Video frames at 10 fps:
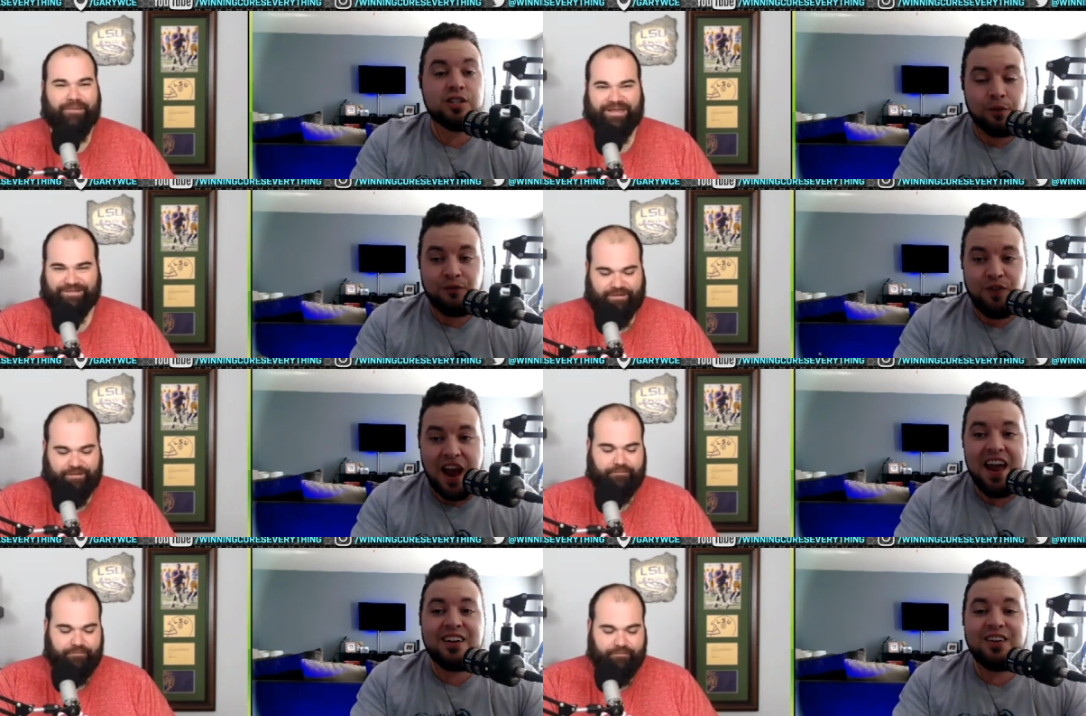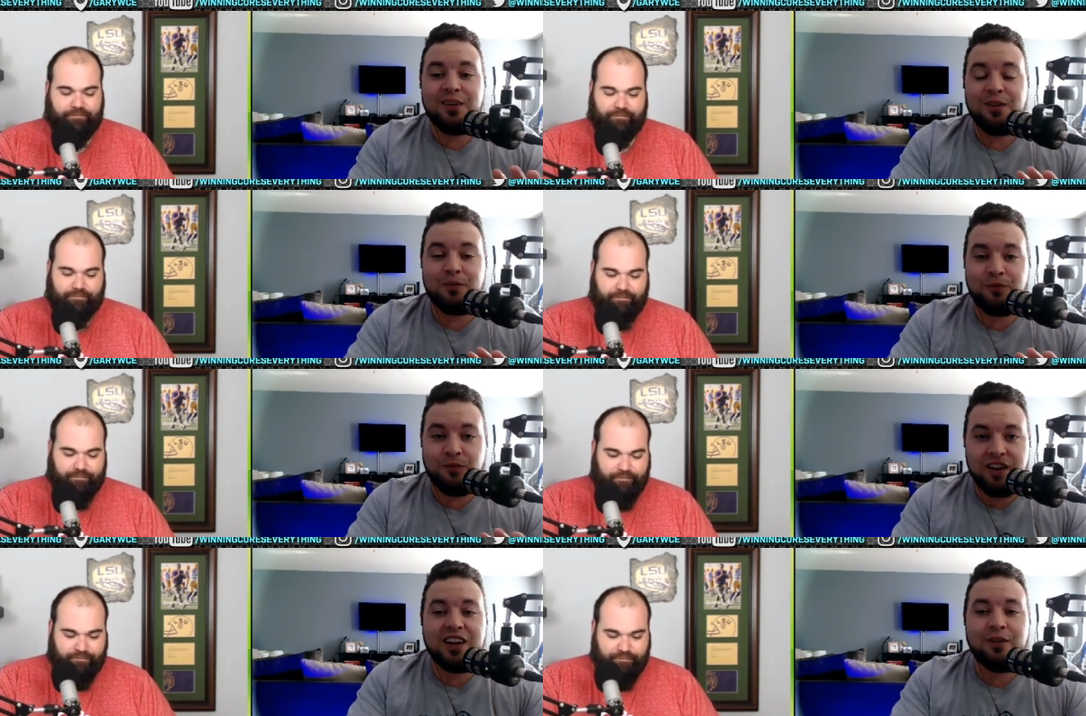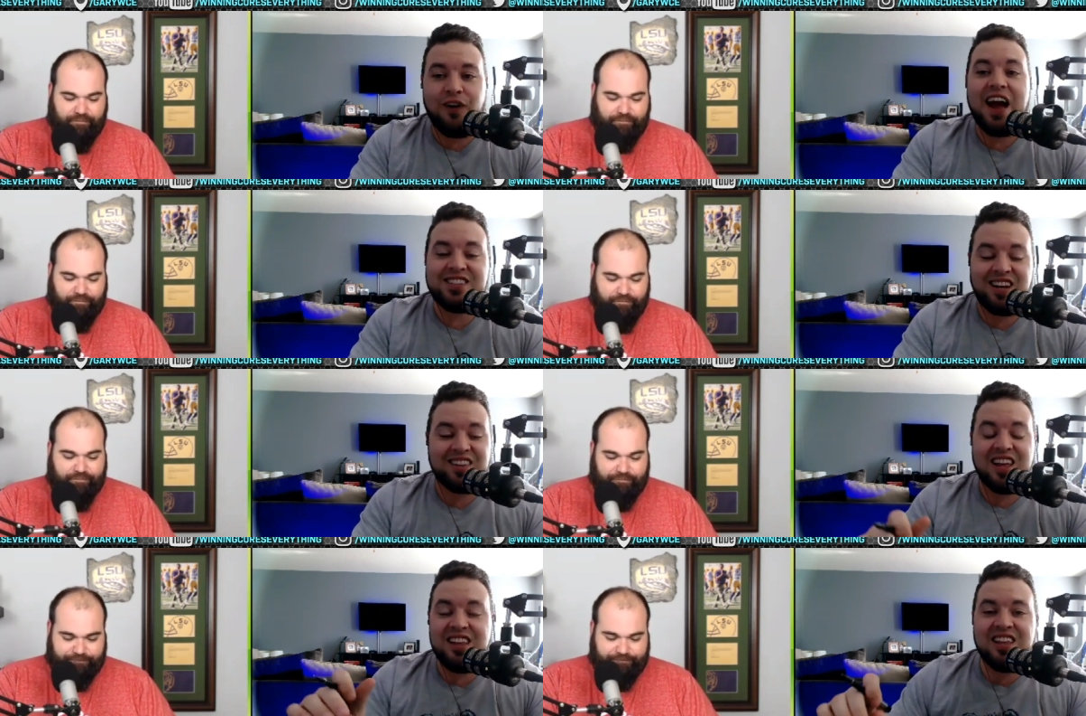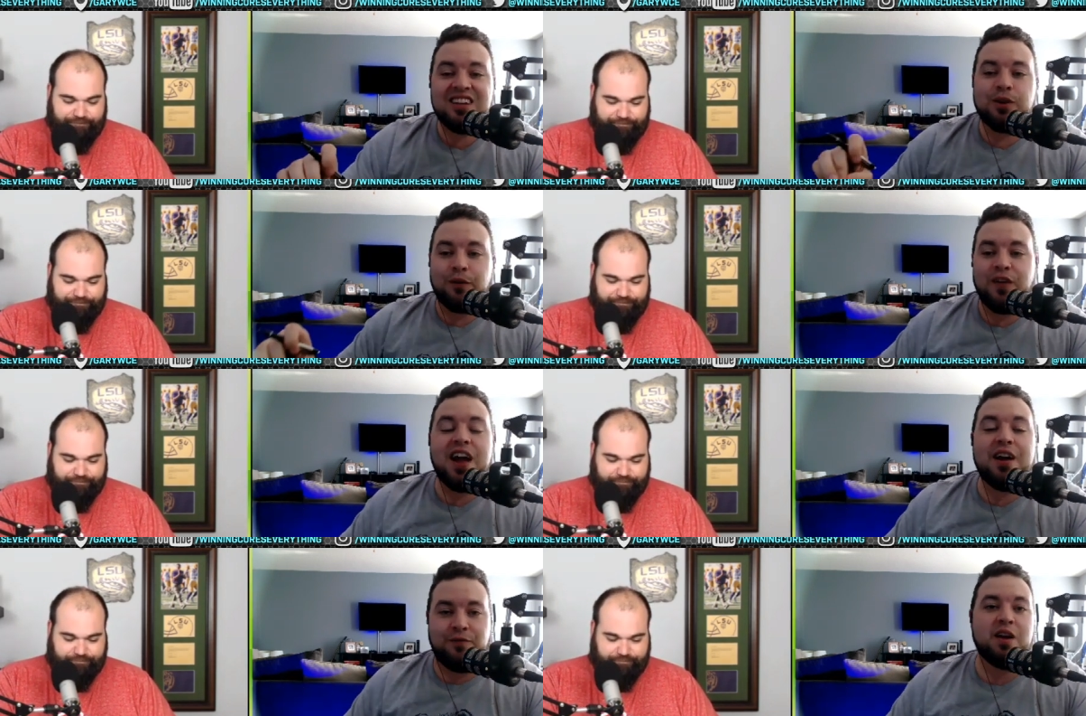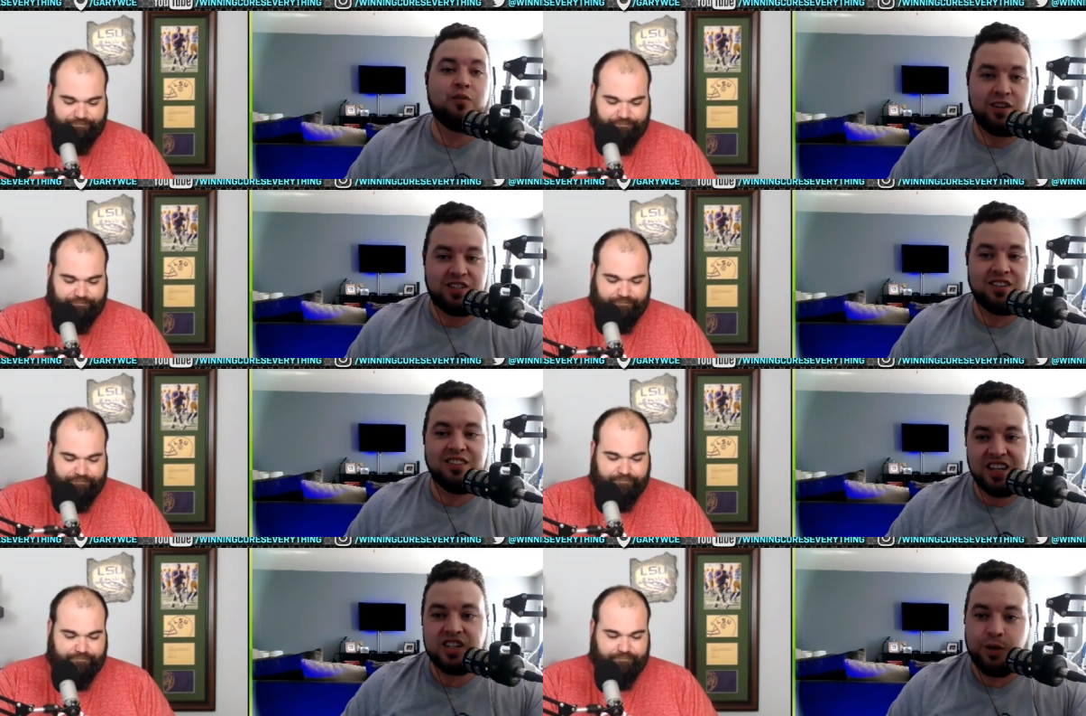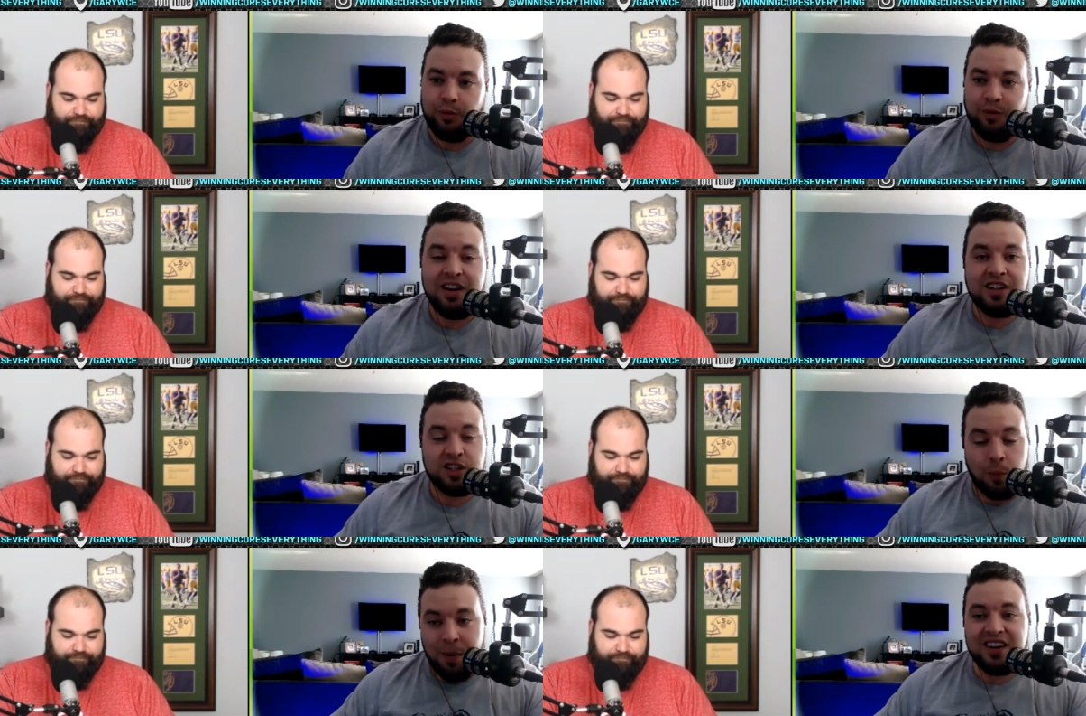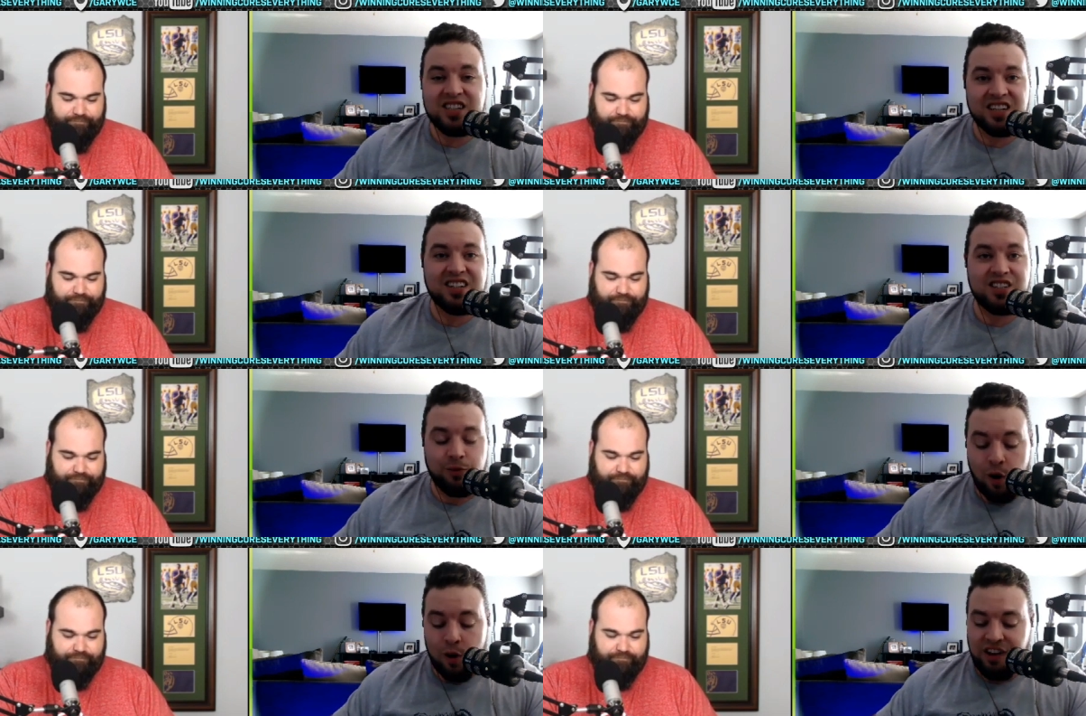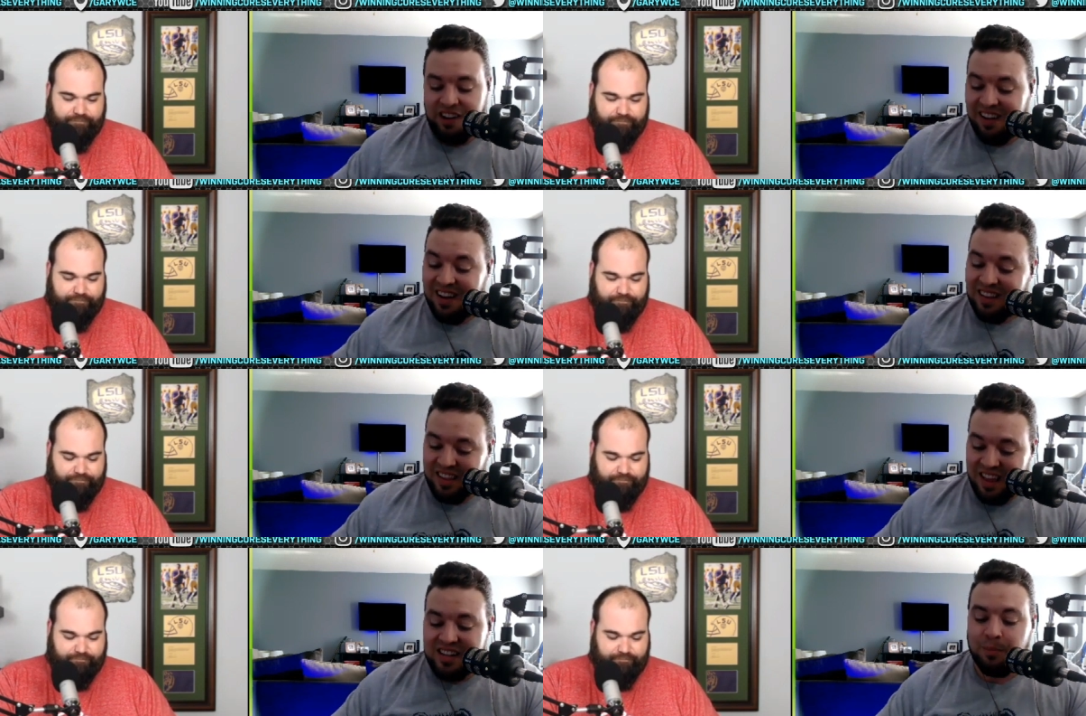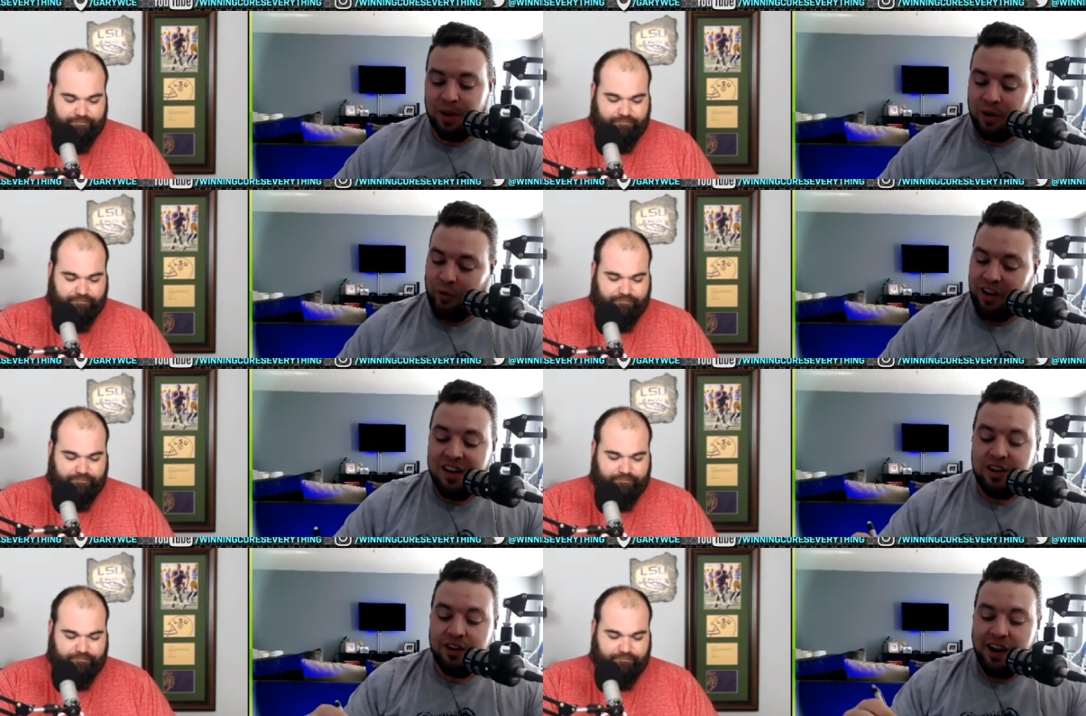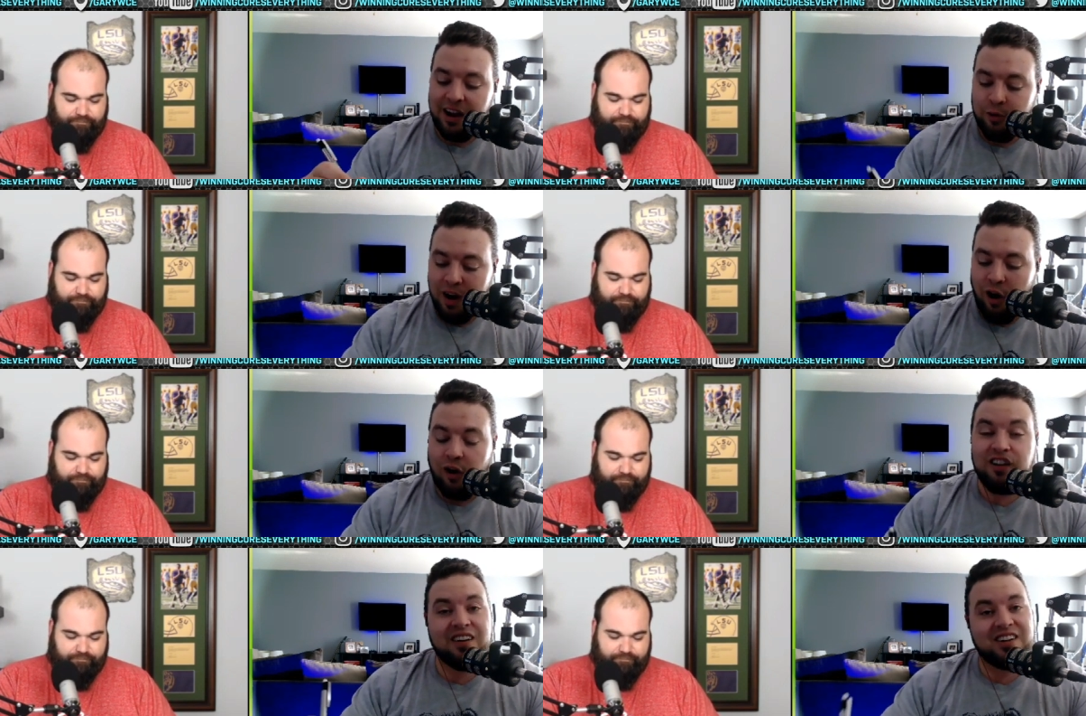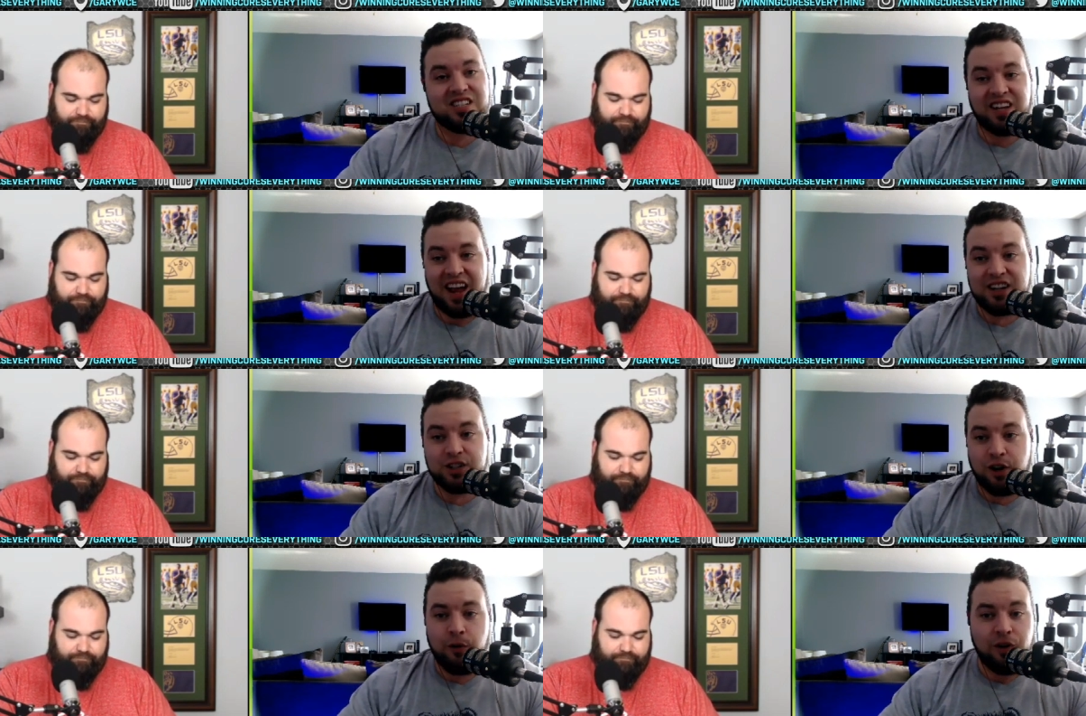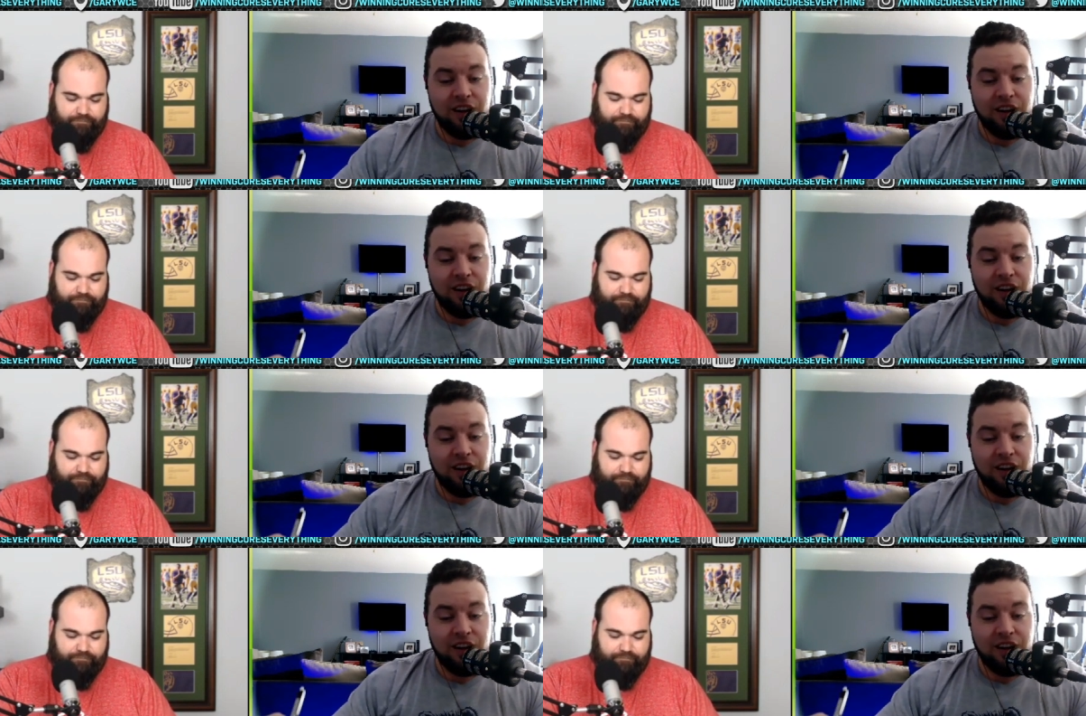Speaker 1: amazing. are fan friendly fights. Like these are fan favorites. These two. So Pettis against Cerrone, that's a big one. You got Greg Hardy against DeCastro